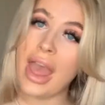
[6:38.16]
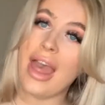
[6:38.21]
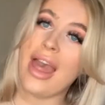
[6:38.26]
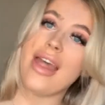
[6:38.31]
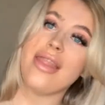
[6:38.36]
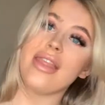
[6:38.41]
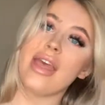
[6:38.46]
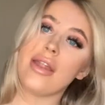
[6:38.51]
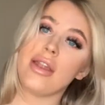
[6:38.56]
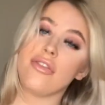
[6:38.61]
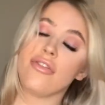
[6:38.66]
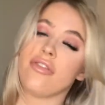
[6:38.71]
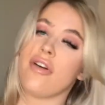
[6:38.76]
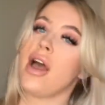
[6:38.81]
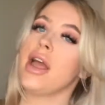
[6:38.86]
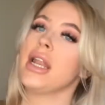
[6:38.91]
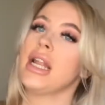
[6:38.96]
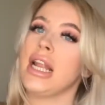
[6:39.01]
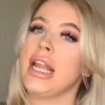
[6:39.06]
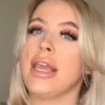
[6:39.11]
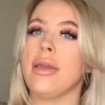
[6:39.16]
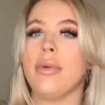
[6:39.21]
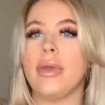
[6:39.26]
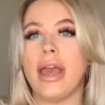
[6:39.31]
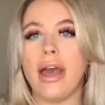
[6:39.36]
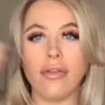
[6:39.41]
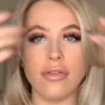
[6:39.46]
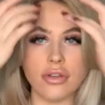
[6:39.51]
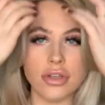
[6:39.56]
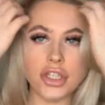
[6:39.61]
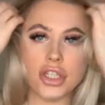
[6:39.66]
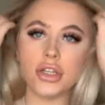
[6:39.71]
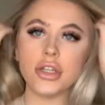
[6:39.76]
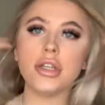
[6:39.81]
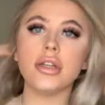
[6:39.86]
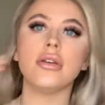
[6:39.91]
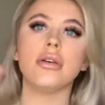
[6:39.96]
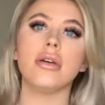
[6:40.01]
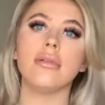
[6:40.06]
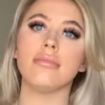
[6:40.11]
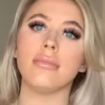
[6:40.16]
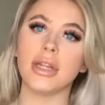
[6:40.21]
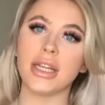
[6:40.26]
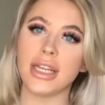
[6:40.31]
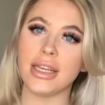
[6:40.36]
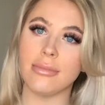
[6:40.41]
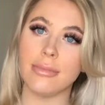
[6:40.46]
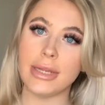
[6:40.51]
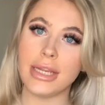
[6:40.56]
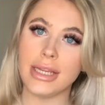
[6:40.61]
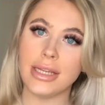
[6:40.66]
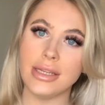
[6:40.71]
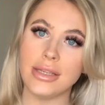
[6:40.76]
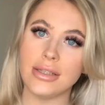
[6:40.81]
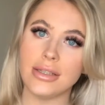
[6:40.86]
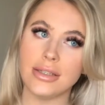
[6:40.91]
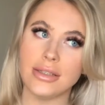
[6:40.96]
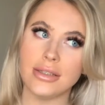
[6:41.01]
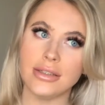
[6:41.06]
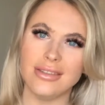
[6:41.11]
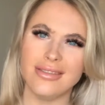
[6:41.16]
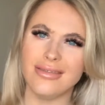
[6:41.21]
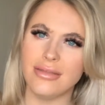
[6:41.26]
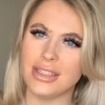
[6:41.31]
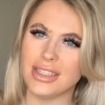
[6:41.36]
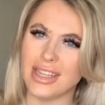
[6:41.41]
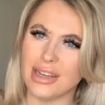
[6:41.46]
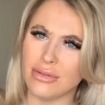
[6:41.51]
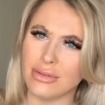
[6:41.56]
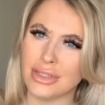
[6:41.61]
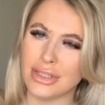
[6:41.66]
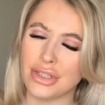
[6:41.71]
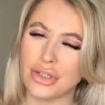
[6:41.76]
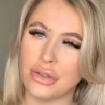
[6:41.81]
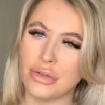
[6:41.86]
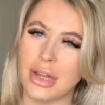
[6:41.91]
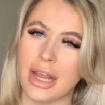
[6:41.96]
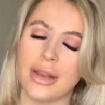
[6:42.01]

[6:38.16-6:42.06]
And then finally, we have the true money piece. Is that what it's called?